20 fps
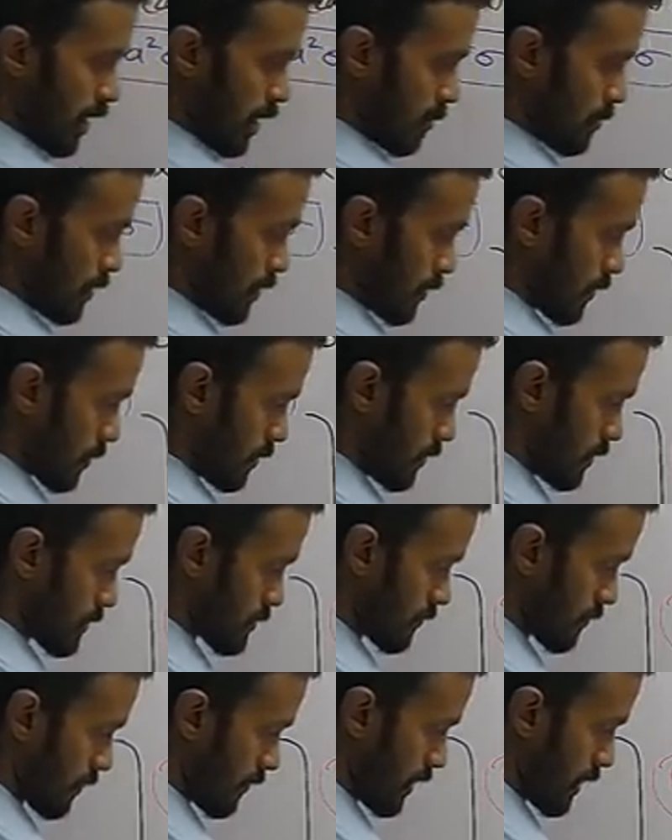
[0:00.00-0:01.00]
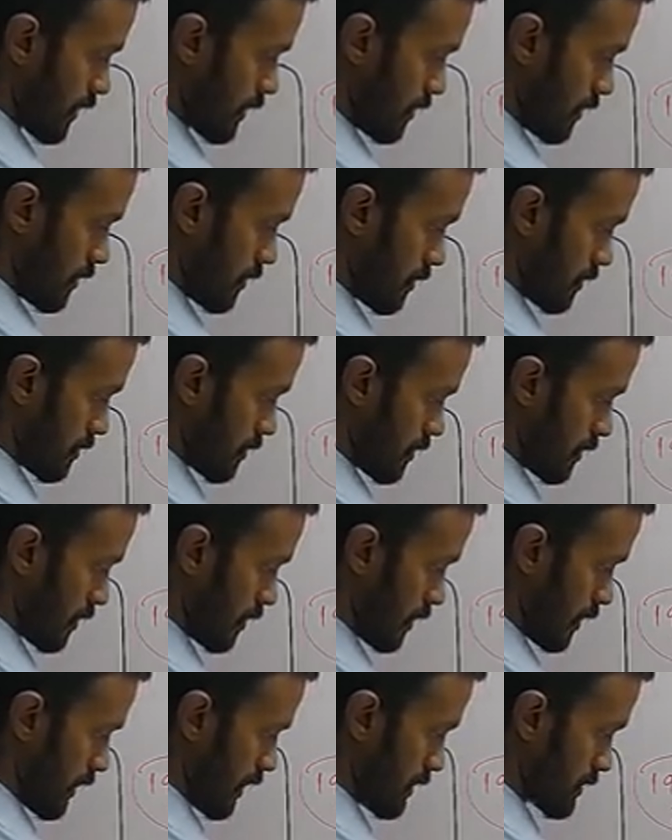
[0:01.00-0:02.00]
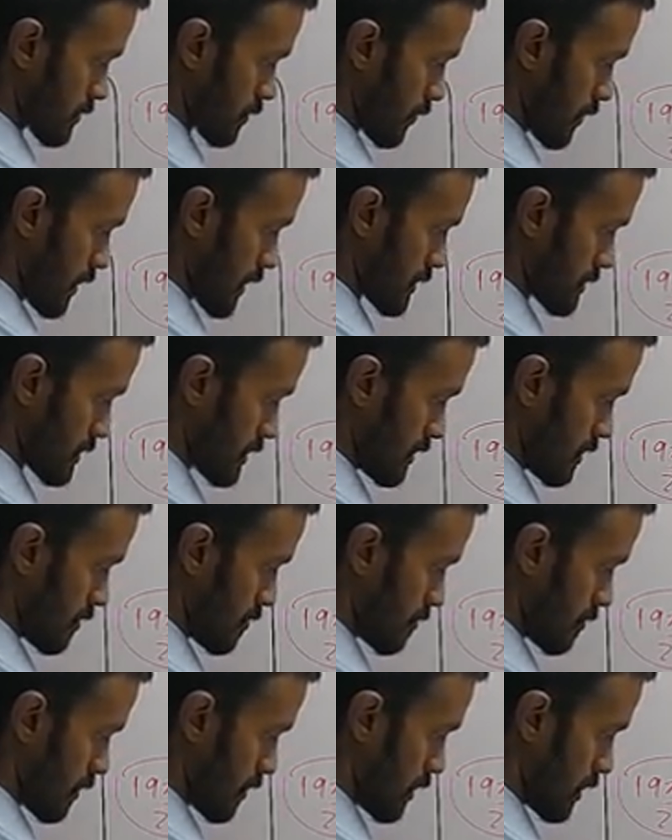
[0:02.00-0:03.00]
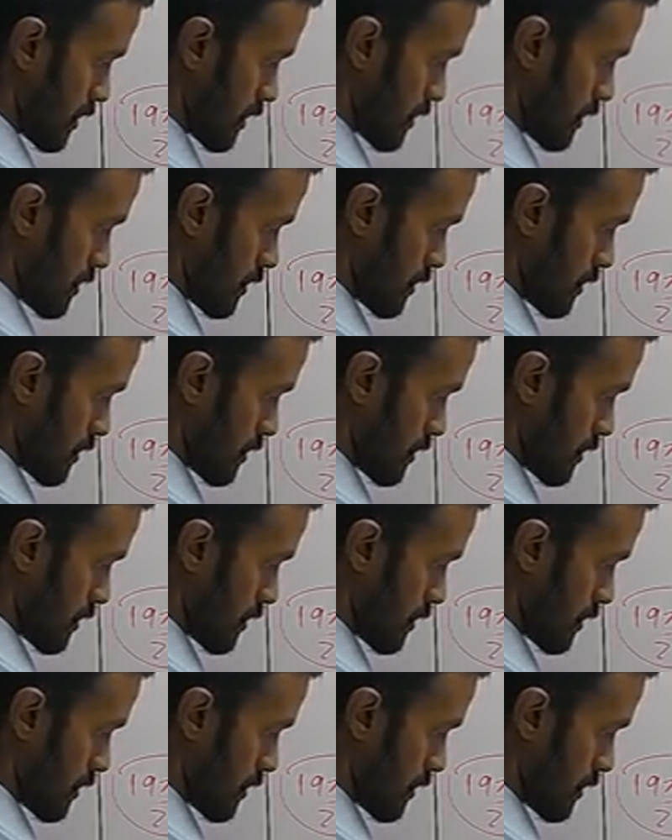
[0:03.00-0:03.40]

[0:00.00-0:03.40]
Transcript: W2 is phi a squared sigma